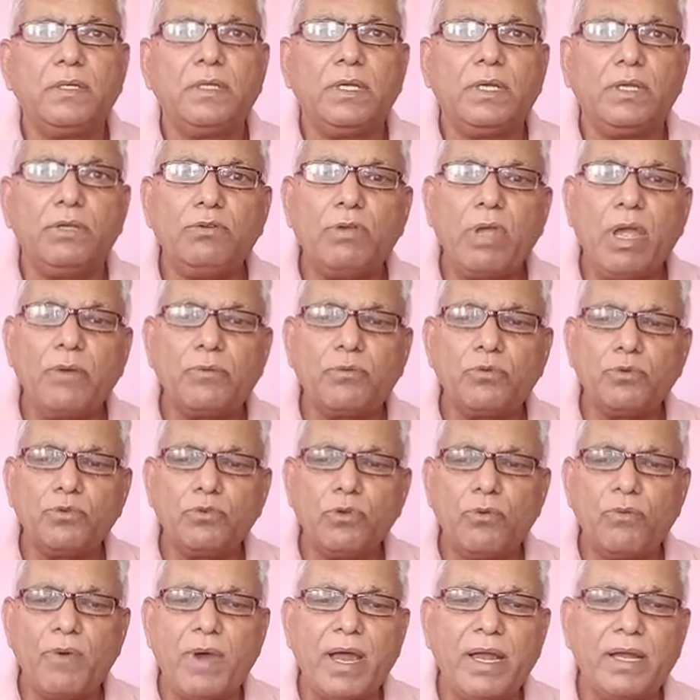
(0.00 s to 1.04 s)
You have to know
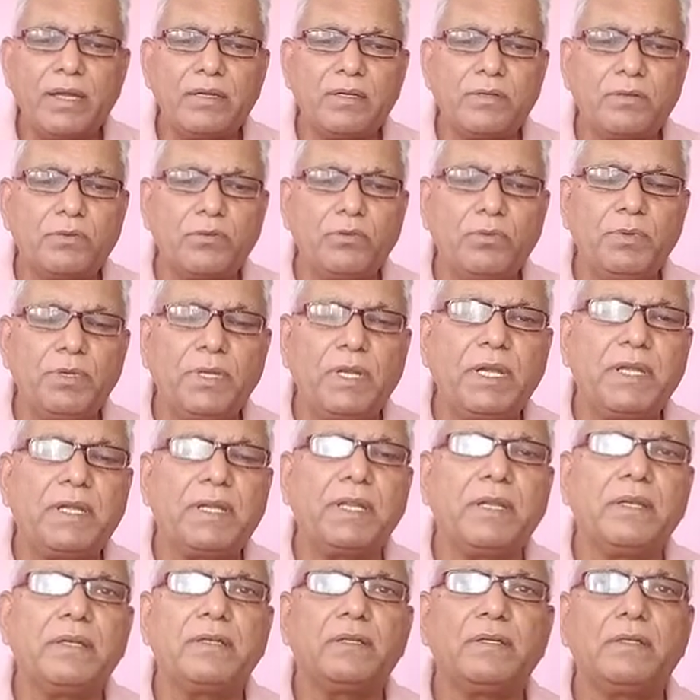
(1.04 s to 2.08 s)
what to be
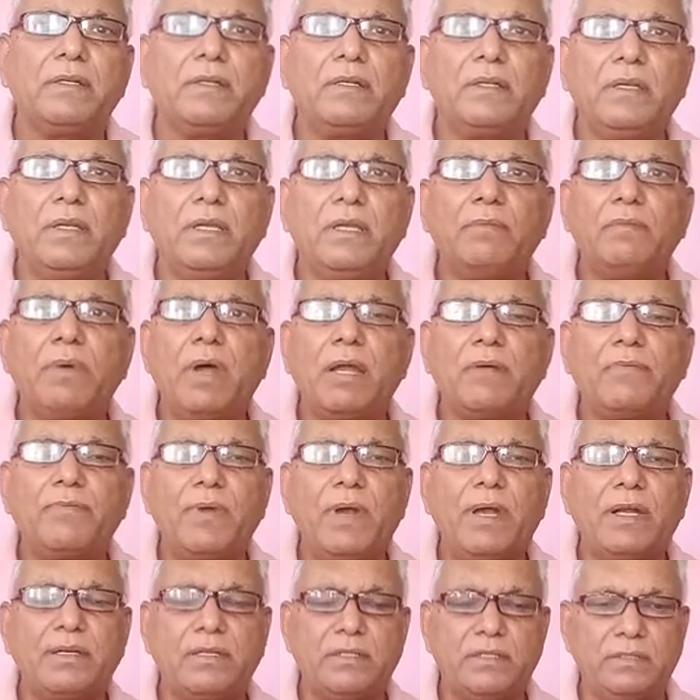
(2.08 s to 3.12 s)
written in what
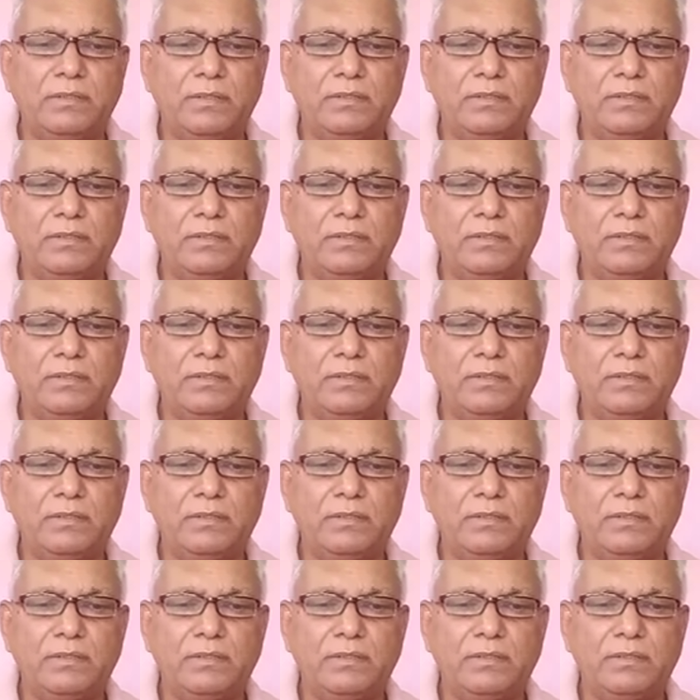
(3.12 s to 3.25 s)
part.